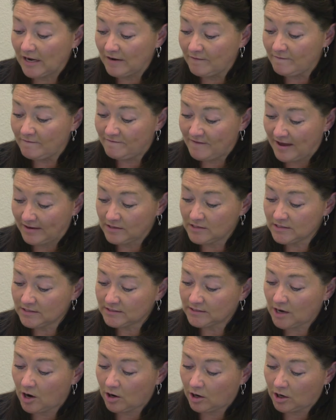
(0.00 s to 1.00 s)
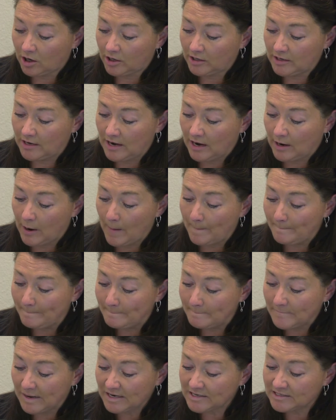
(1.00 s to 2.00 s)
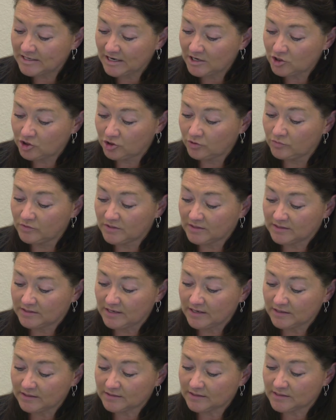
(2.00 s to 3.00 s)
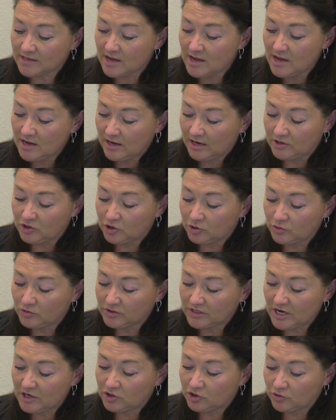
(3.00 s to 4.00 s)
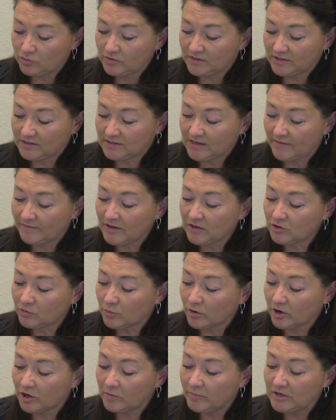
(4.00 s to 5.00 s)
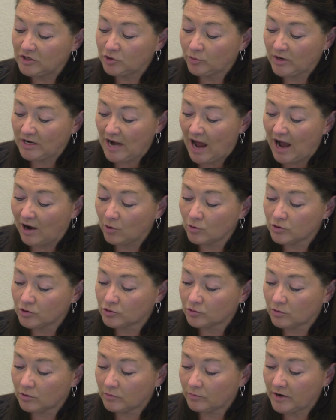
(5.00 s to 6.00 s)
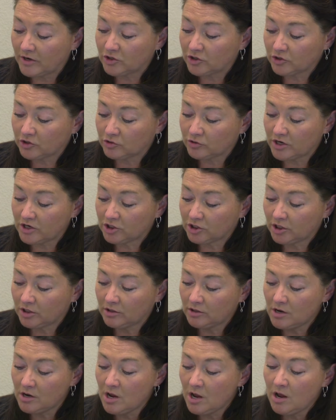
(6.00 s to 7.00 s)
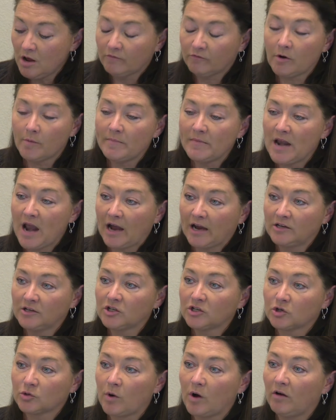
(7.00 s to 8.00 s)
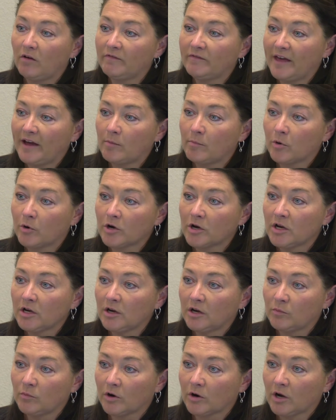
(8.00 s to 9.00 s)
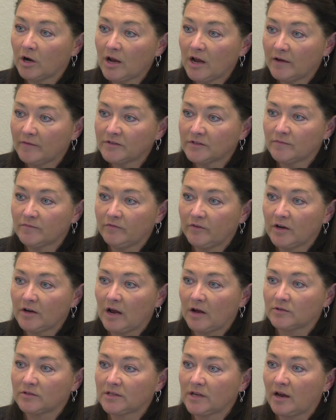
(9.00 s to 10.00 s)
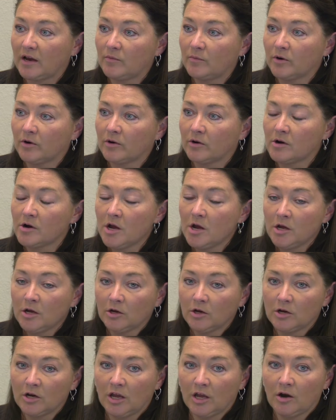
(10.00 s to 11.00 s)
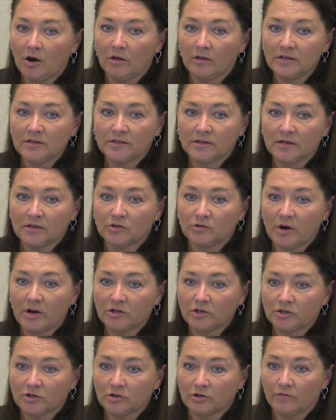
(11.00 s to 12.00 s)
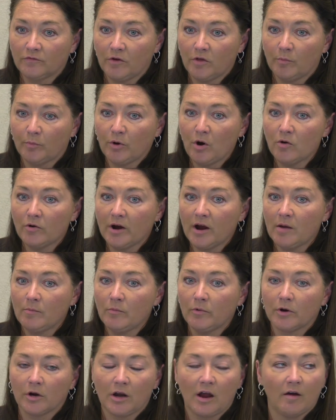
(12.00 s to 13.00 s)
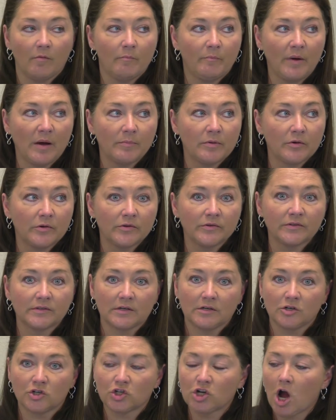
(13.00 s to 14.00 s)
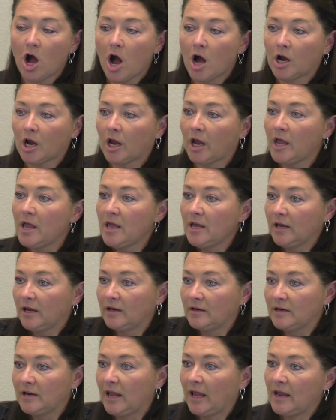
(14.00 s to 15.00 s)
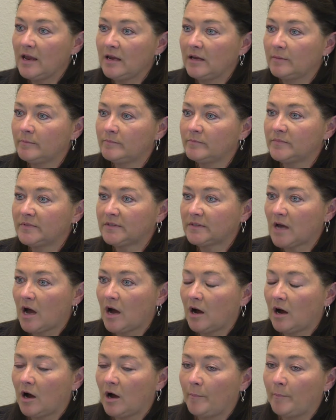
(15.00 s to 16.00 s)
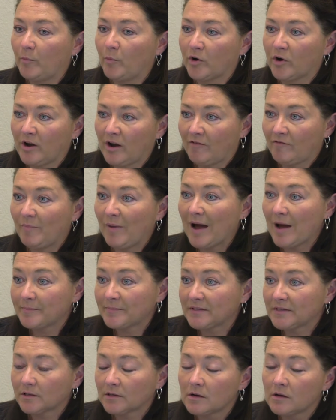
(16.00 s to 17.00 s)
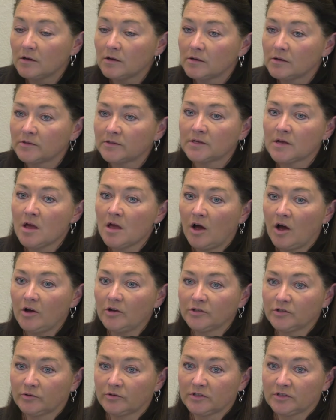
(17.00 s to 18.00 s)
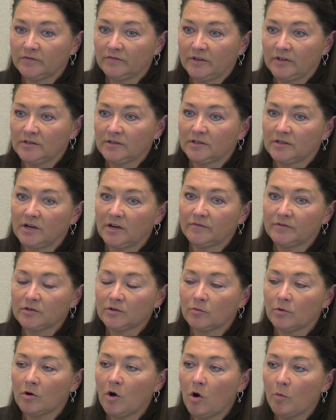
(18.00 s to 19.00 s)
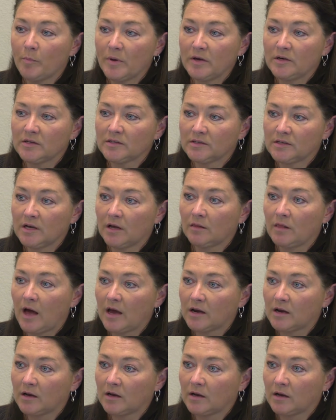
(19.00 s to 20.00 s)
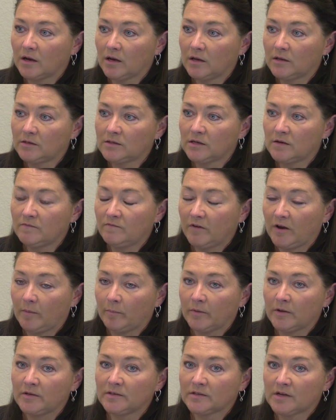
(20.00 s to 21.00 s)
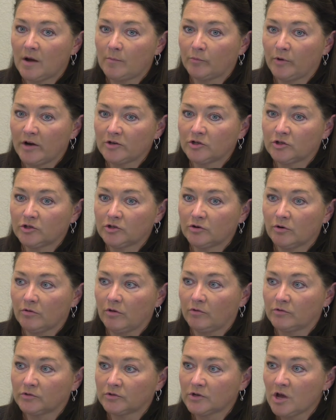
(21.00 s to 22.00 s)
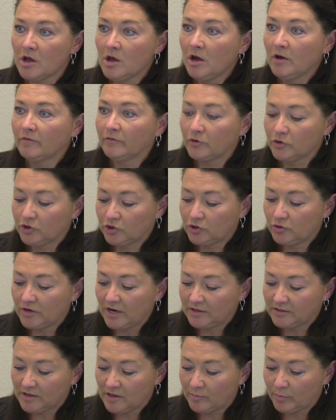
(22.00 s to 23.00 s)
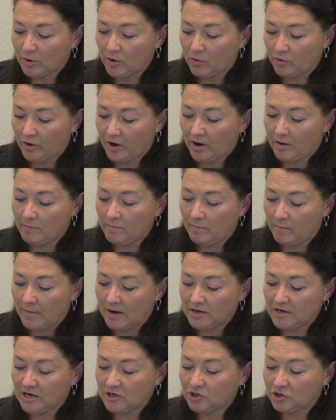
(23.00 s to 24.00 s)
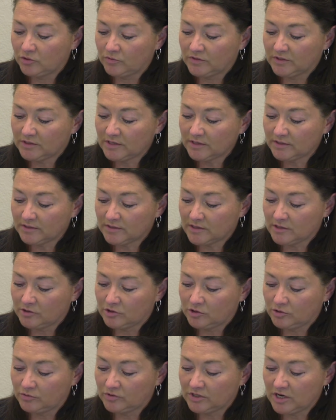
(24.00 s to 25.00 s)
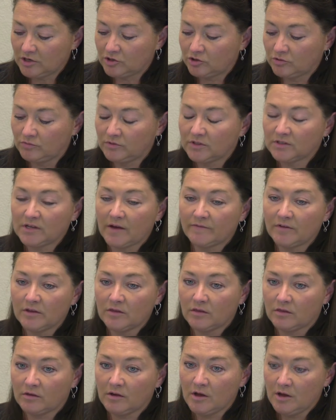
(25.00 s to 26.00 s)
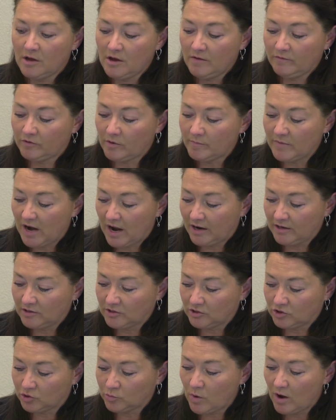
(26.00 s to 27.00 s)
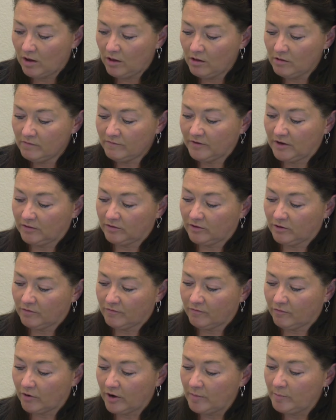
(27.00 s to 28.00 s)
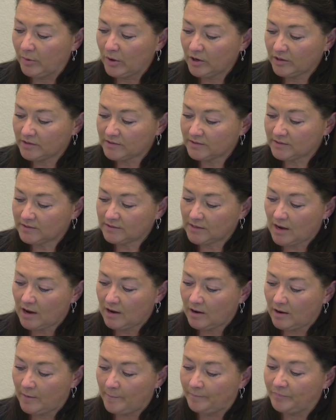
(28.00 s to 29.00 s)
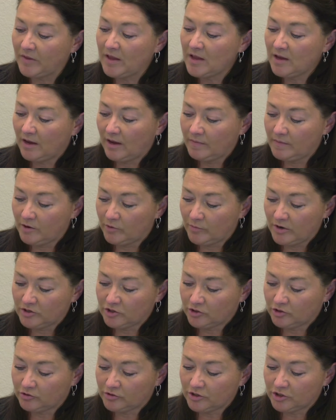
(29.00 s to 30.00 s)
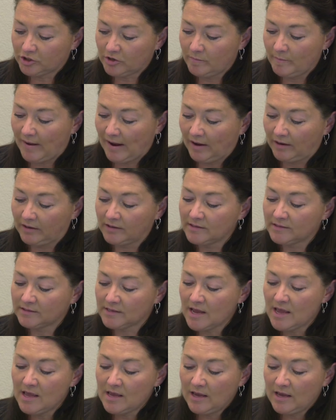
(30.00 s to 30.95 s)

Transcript: event on Monday, June 6th and Tuesday, June 7th. We're going to be doing outdoor registration from 9 to 12 that morning, and we're going to have some fun outside. We're going to get all these kids registered for the program. We're going to have bubbles and chalk and games. We're going to have popsicles, all sorts of fun stuff. So we're hoping to see a lot of kids and families come register those first 2 days of the program, Monday, June 6th and Tuesday, June 7th from 9 to 12, get their free books and their registration bags.